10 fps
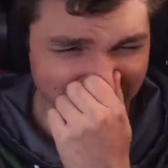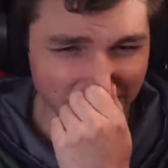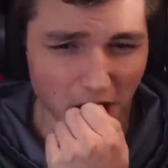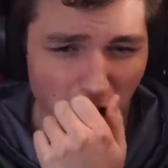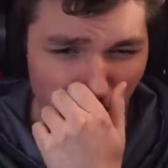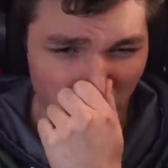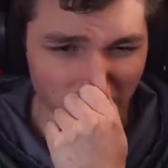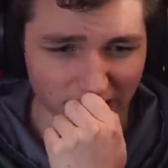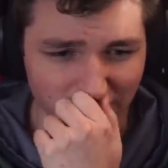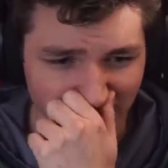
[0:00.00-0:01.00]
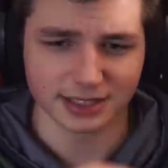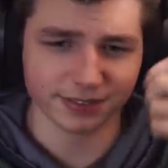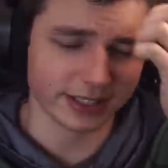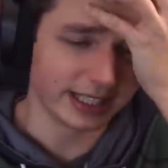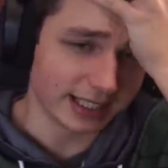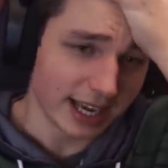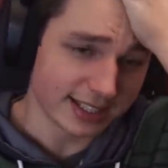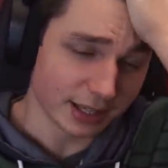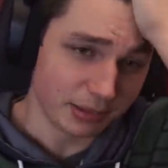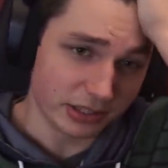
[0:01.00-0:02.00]
No. If Ling dies,
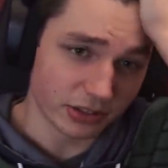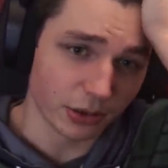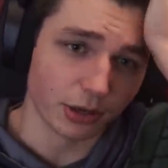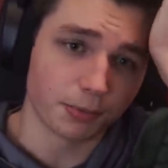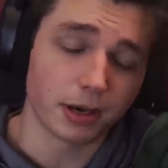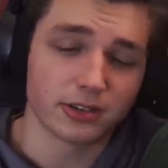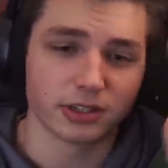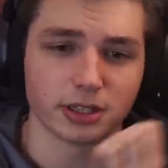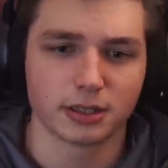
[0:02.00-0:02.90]
that'd be so depressing.